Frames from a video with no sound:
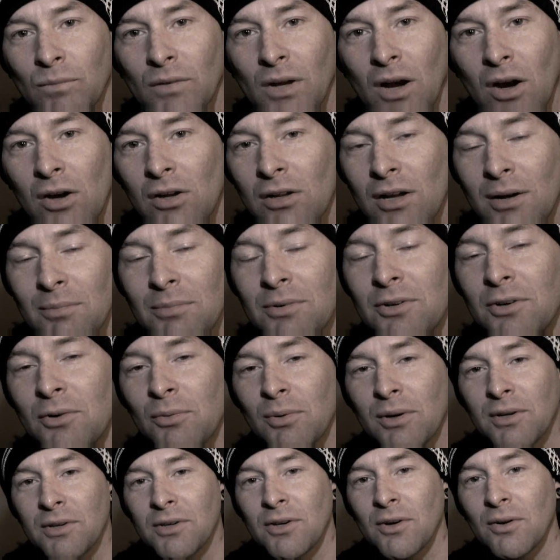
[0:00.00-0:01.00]
I'll climb in your
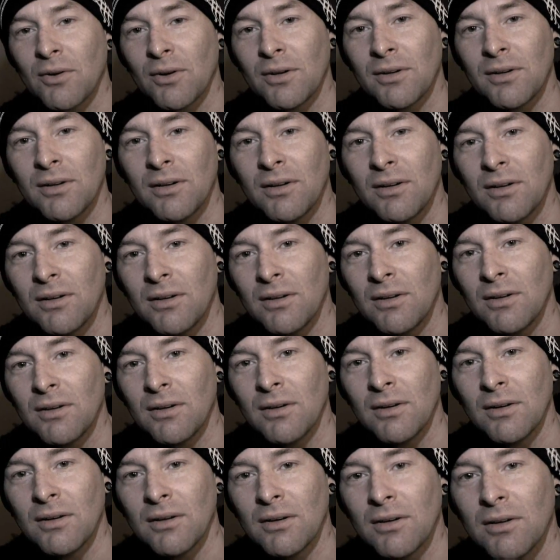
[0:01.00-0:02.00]
window and
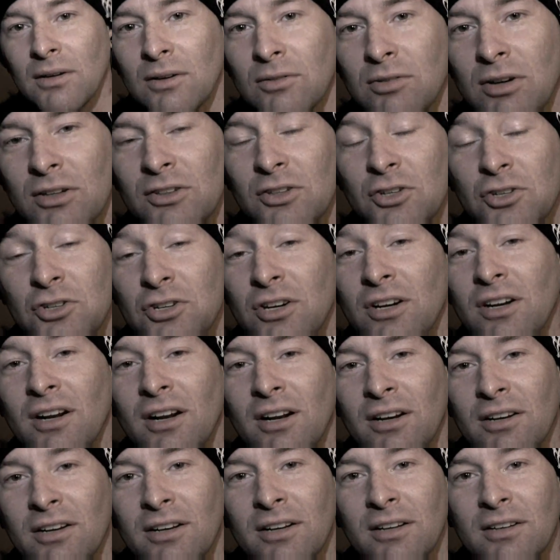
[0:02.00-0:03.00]
fuck the shit out
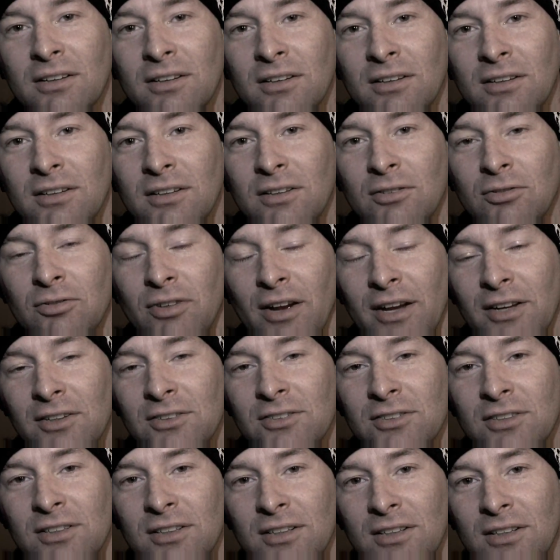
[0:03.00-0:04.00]
of you in the
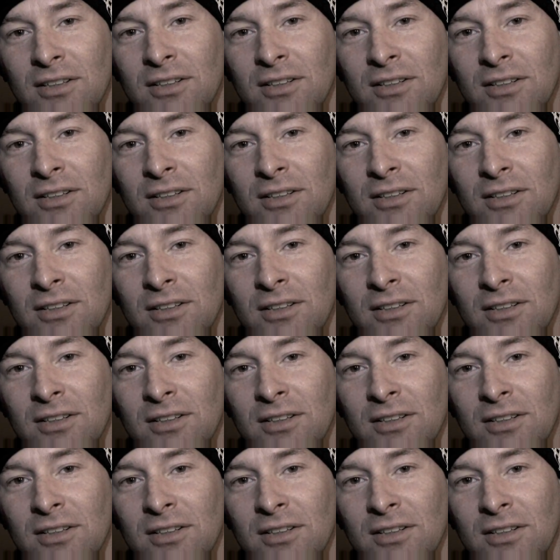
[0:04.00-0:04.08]
face.